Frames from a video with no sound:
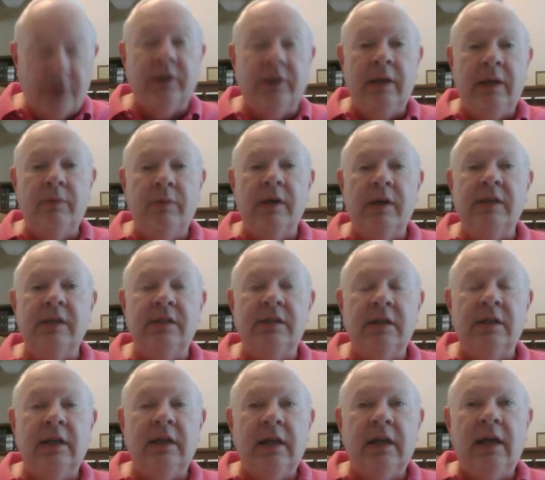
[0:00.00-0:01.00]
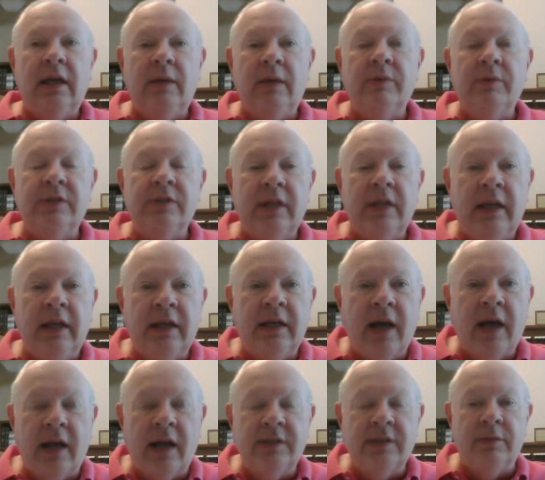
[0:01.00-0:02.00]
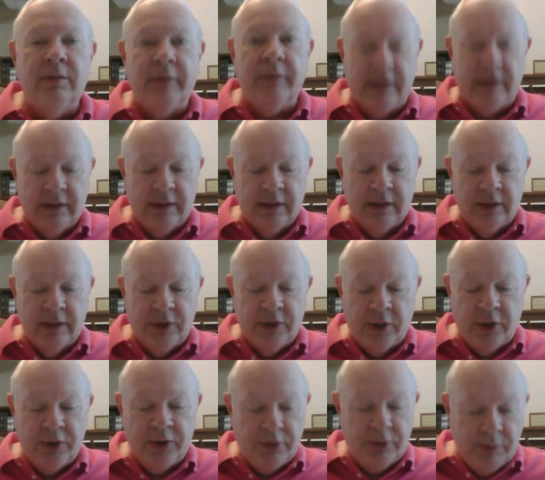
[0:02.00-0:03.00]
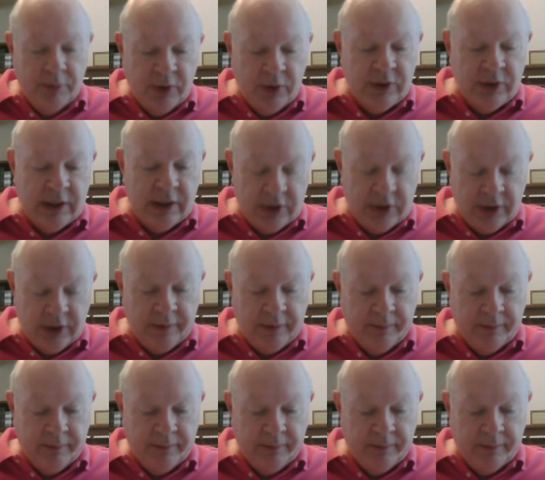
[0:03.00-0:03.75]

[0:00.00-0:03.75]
He was the consummate church musician.